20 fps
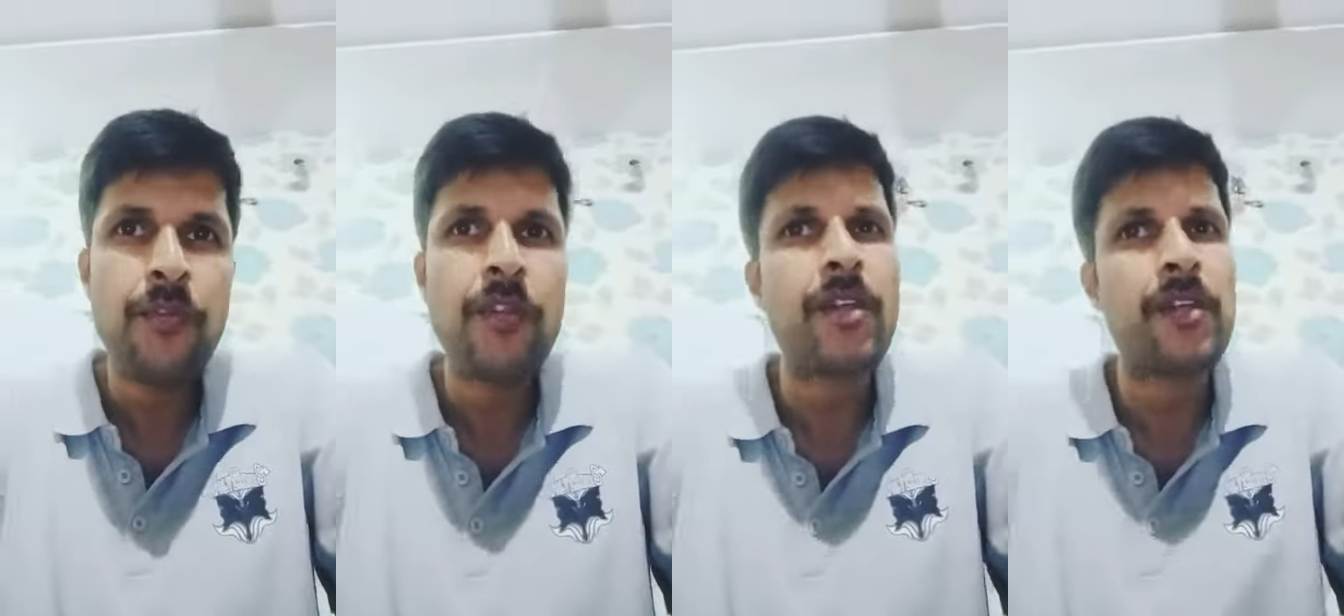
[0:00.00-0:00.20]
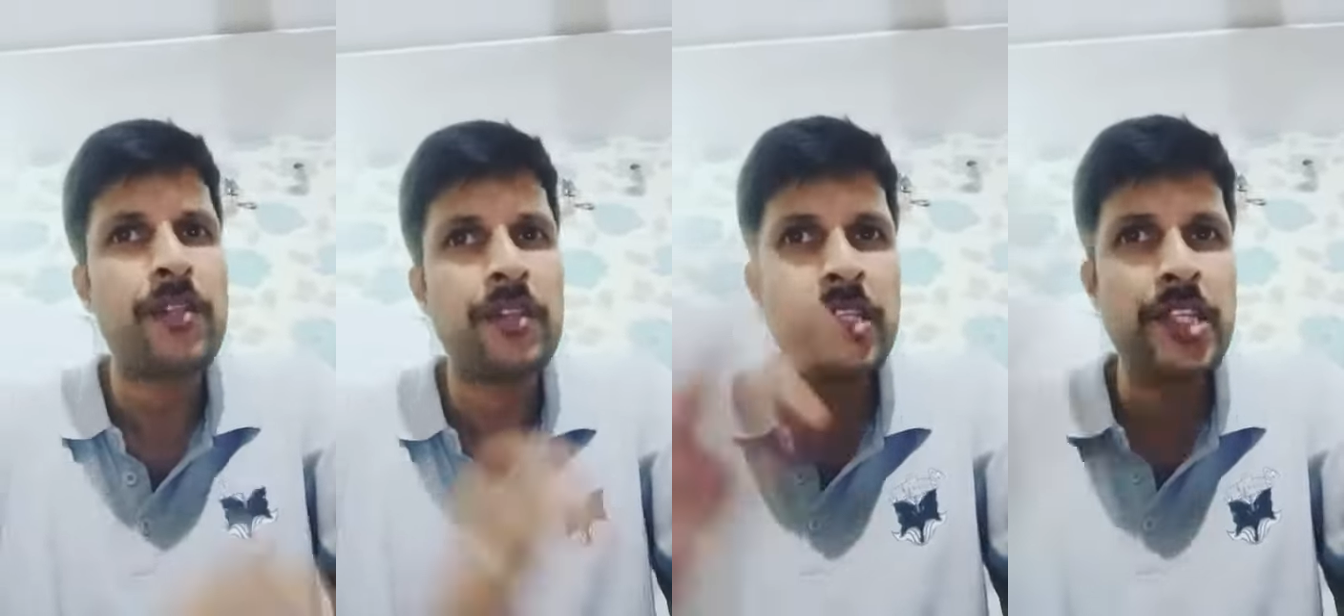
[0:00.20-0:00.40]

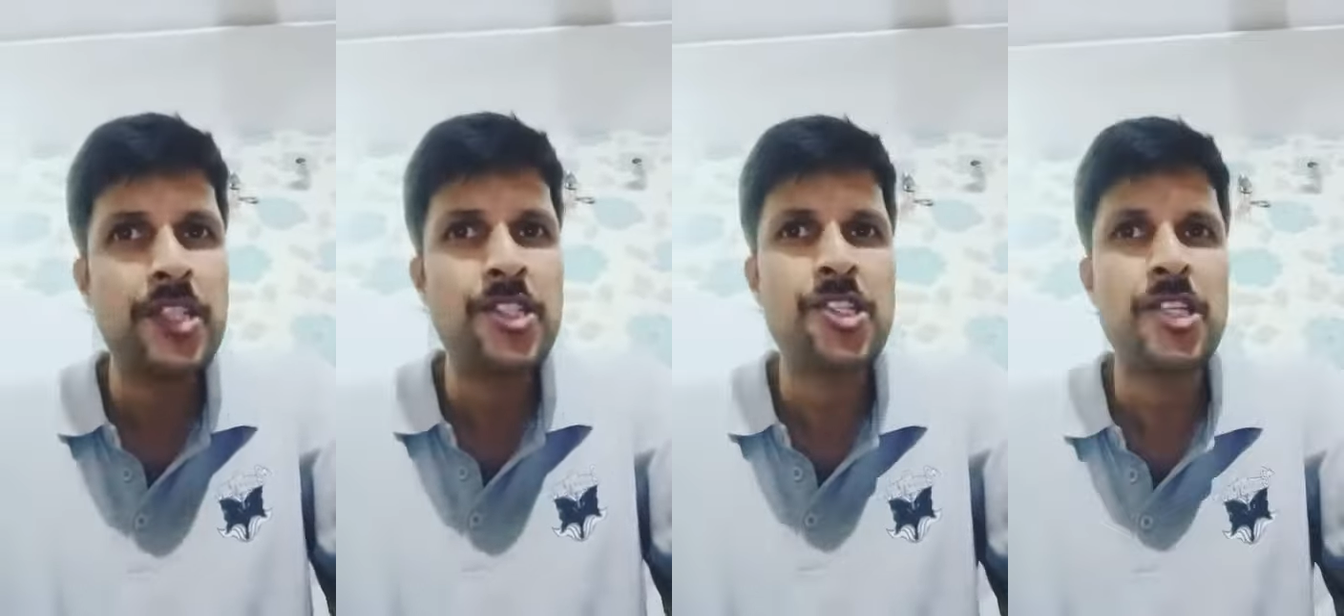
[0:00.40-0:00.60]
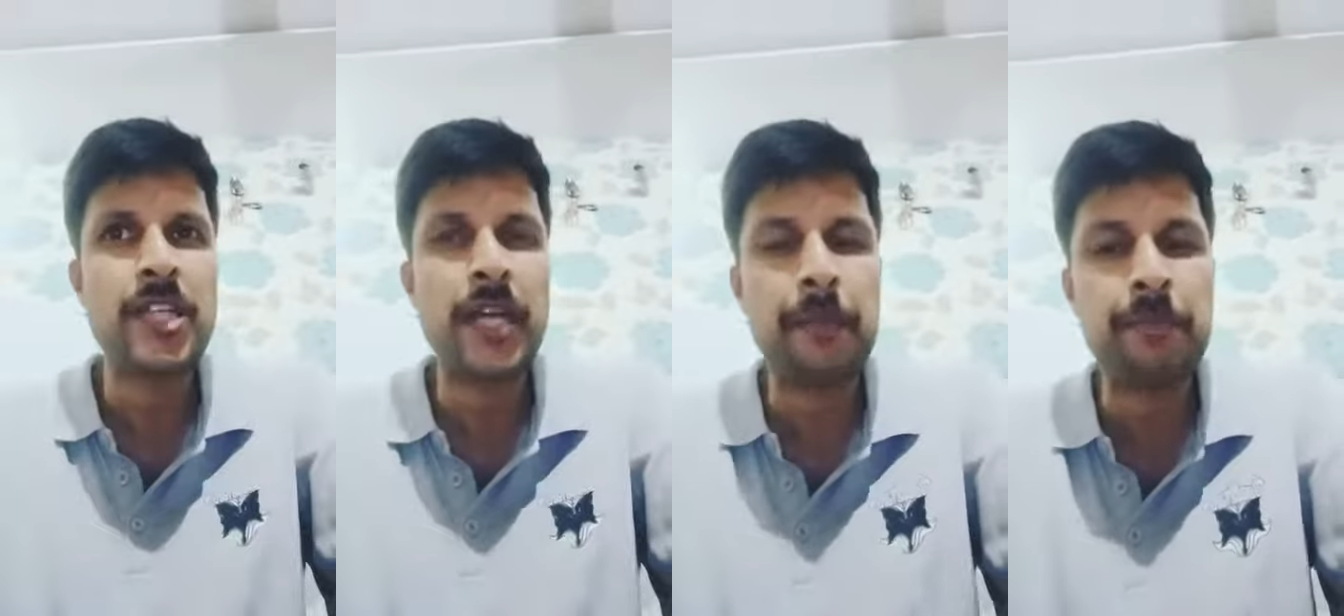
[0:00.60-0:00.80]
This
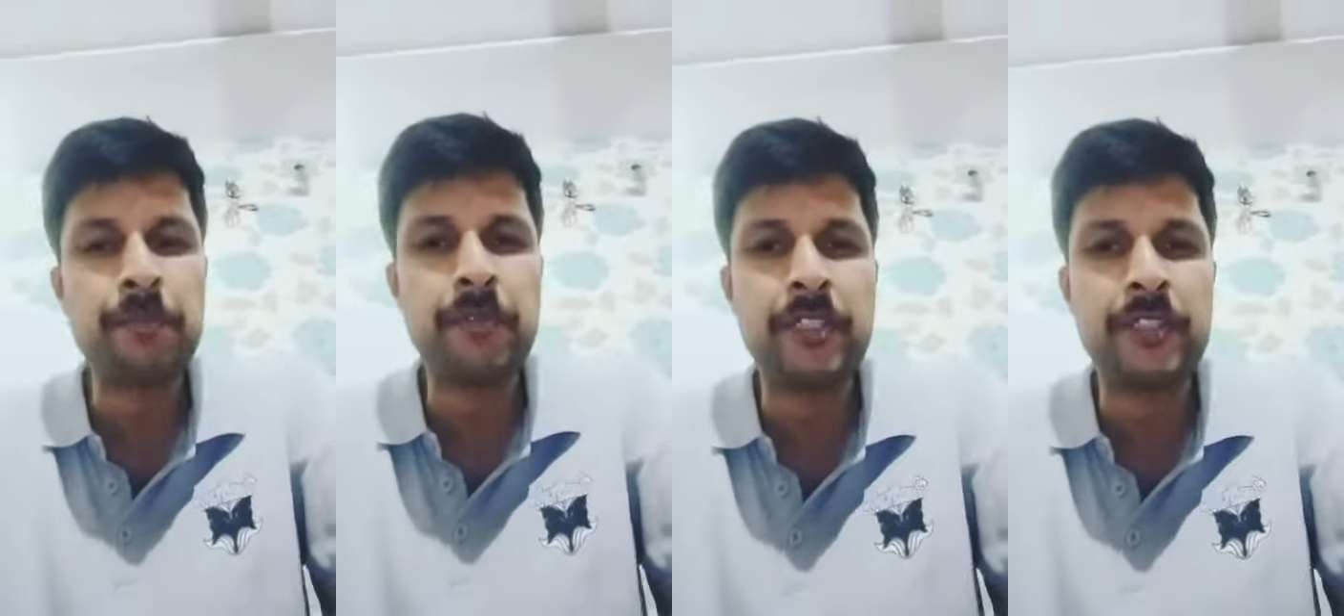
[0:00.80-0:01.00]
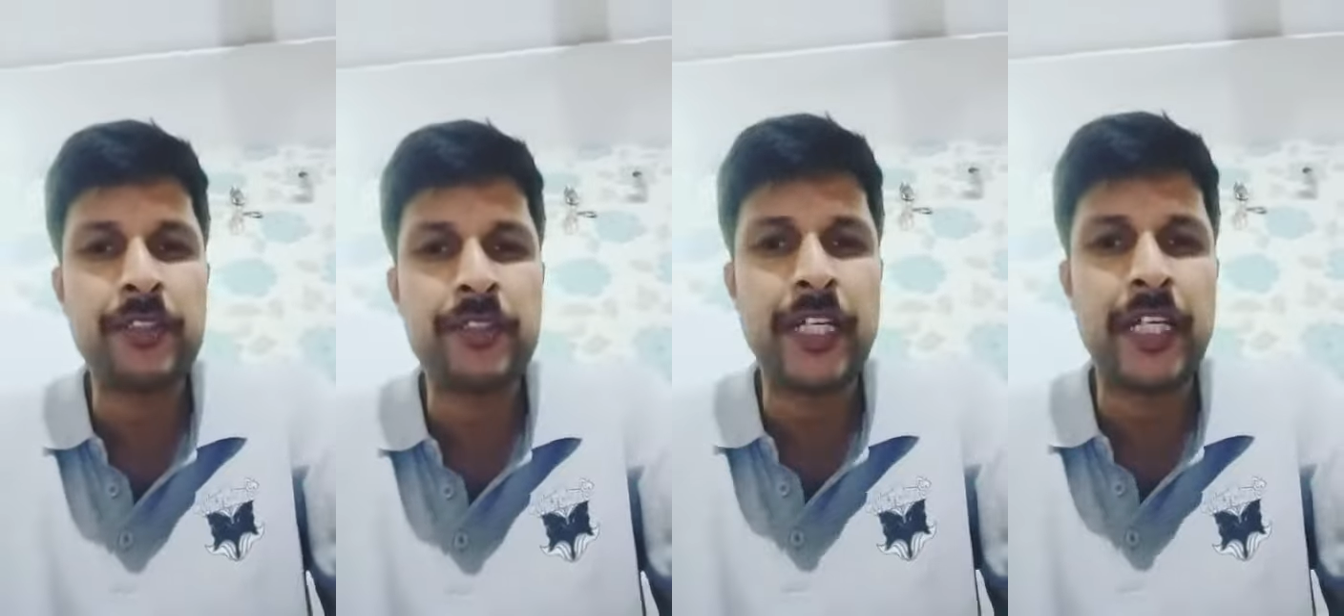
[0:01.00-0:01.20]

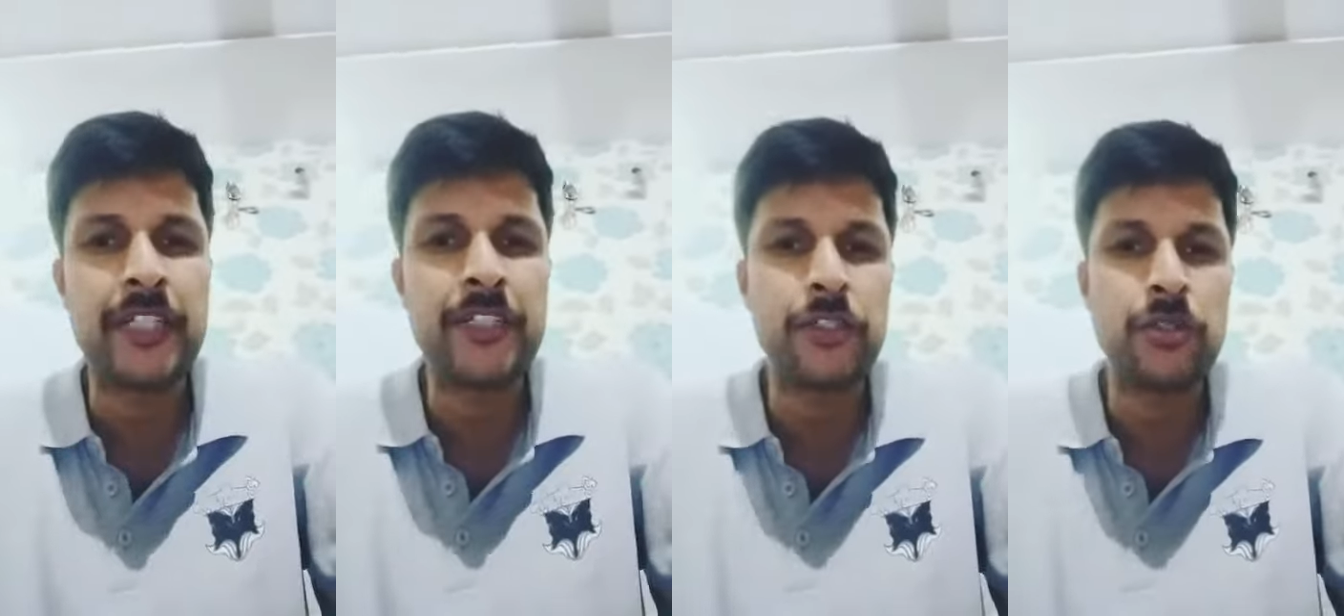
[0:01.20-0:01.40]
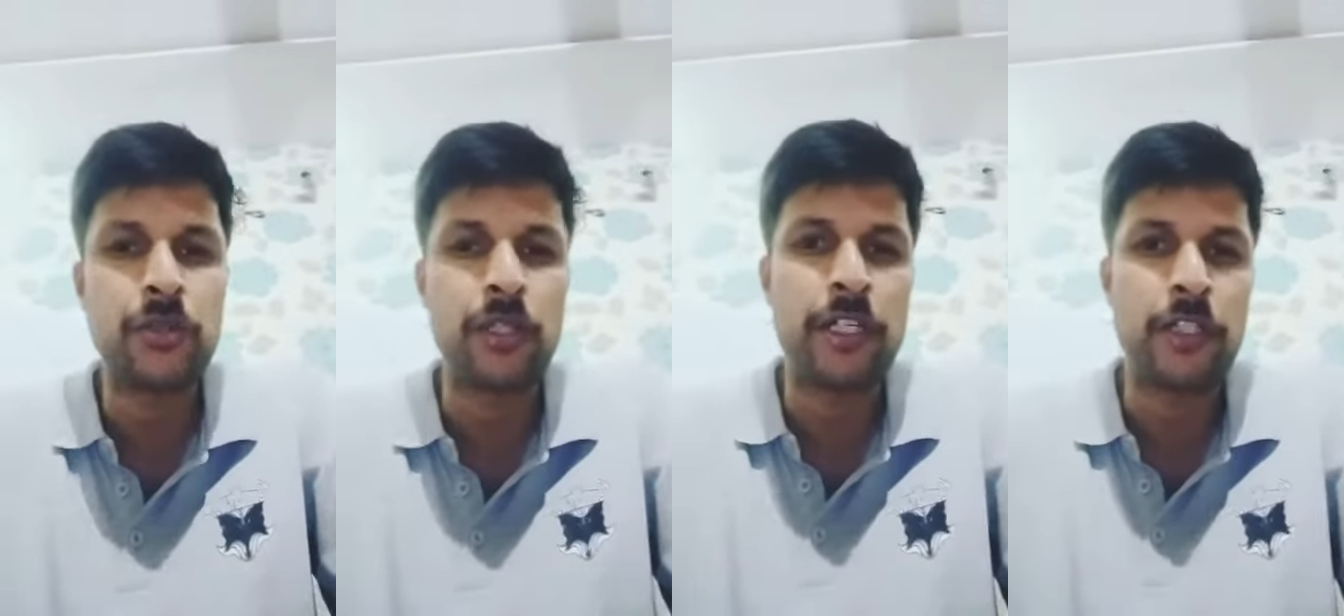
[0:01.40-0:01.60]
chapter that
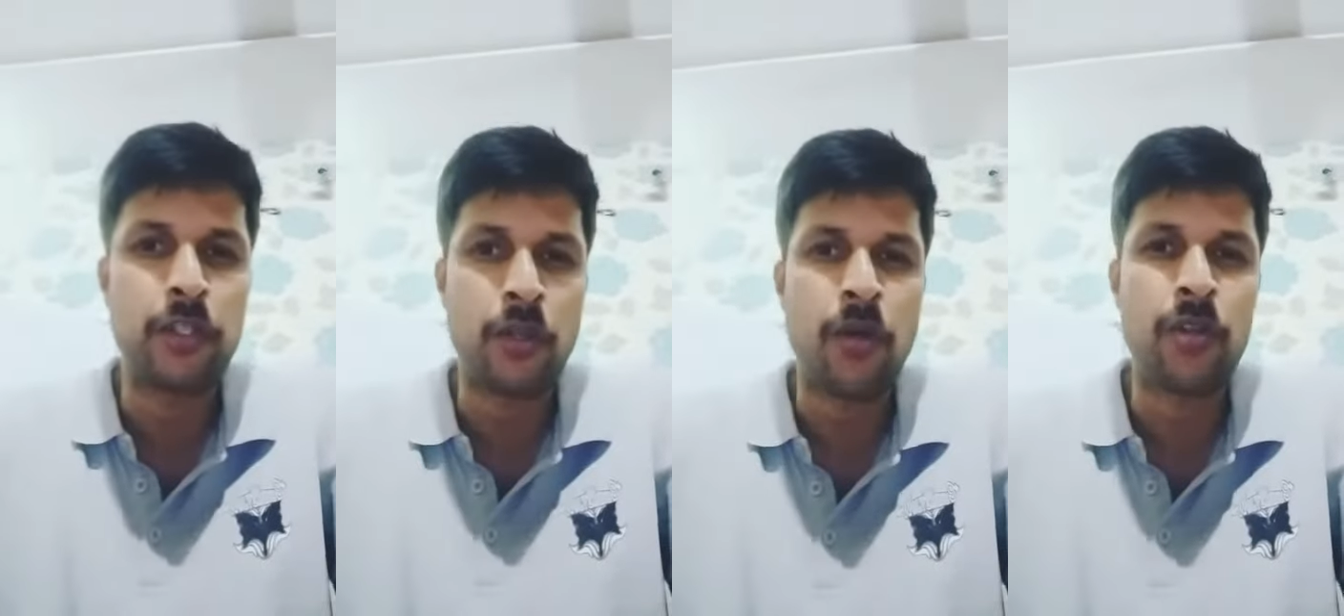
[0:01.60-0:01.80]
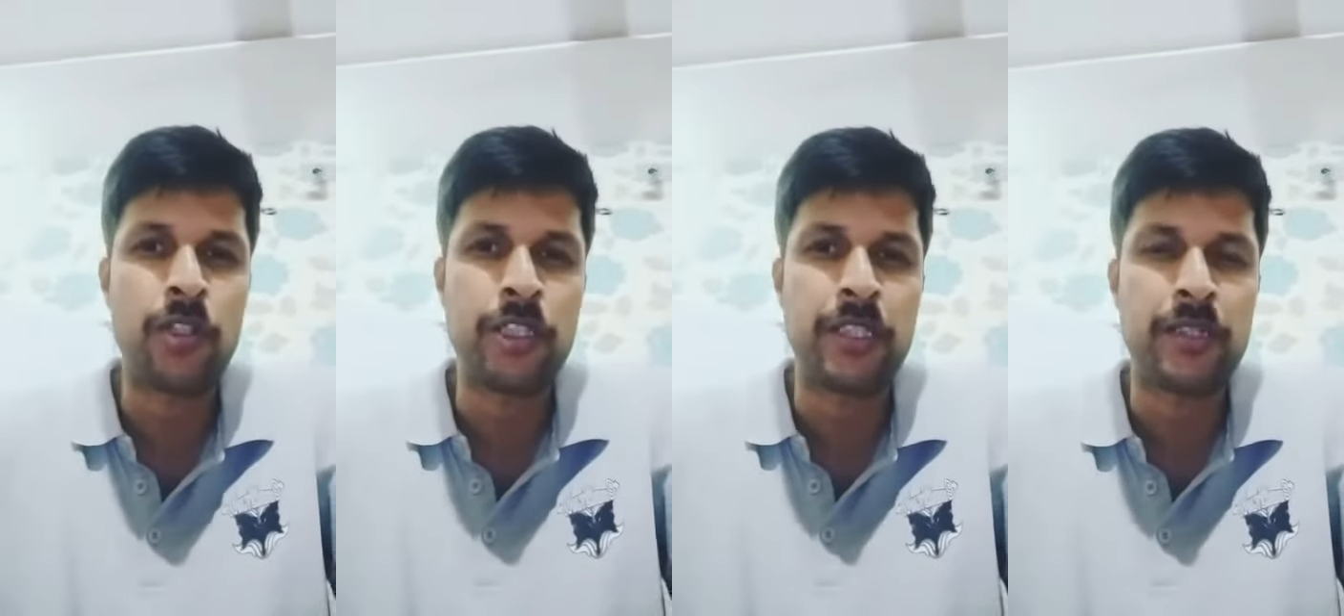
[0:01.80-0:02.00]
you are
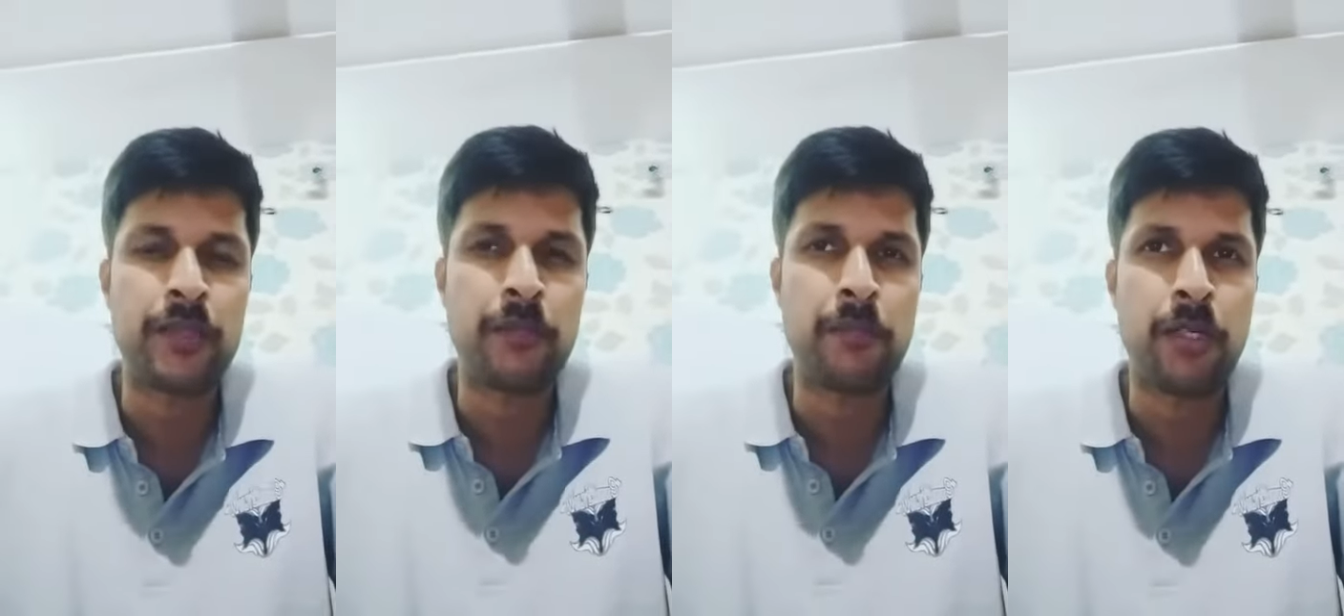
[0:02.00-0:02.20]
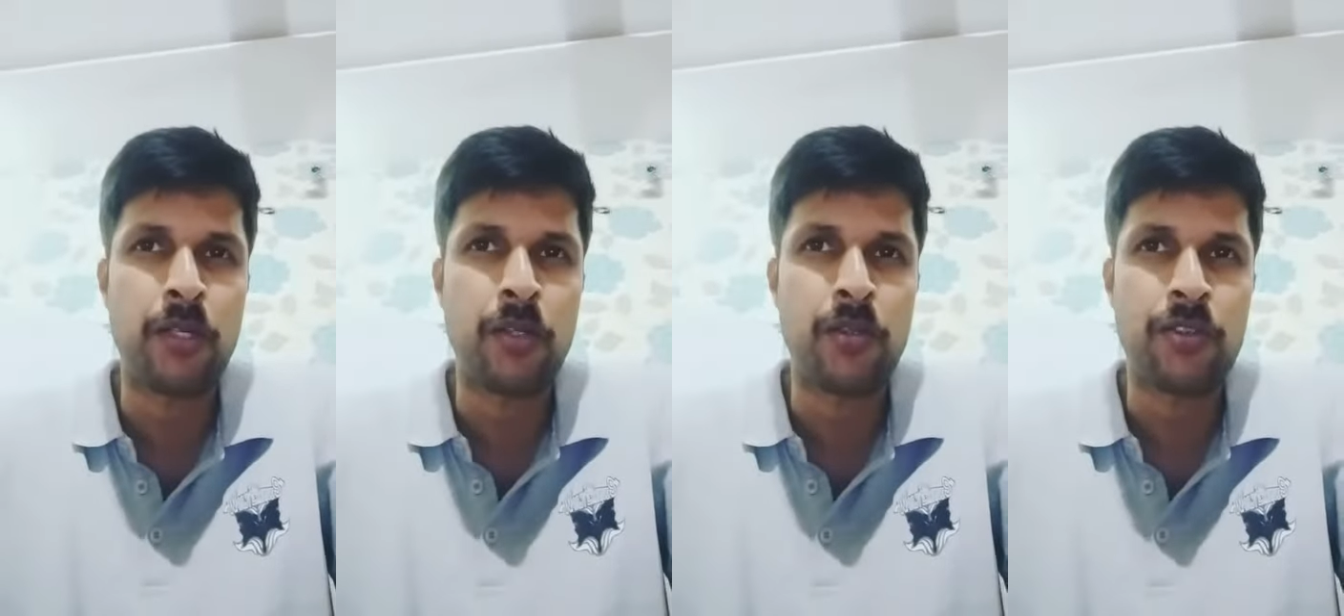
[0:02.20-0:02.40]
talking
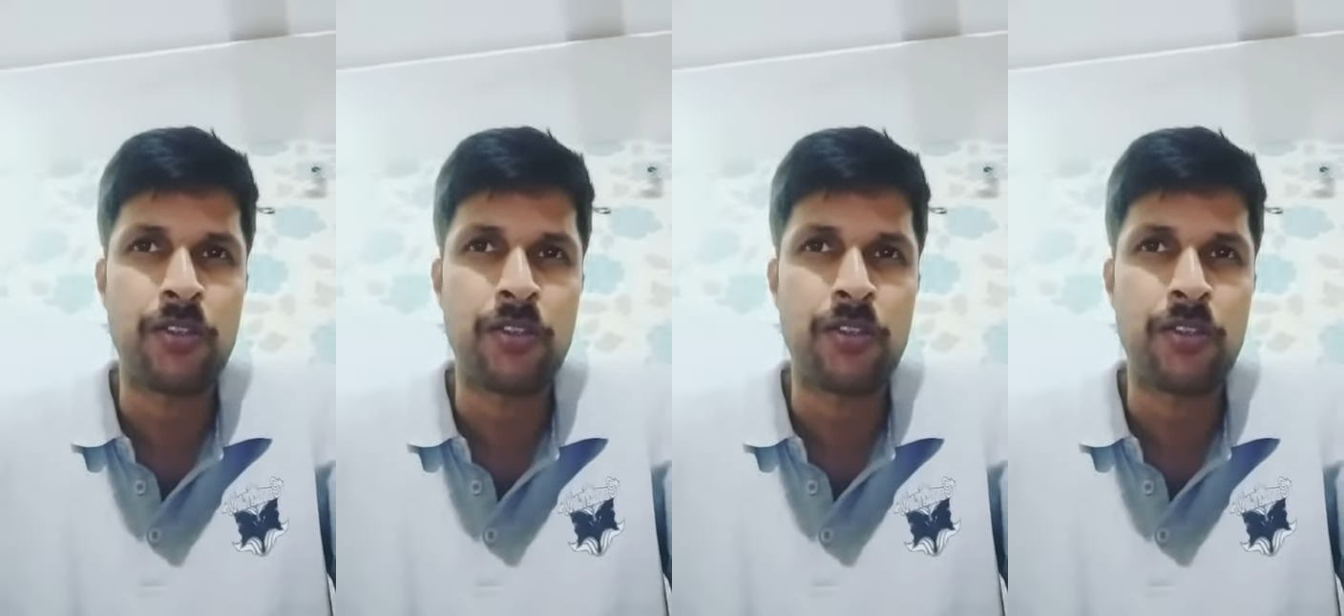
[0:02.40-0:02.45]
about,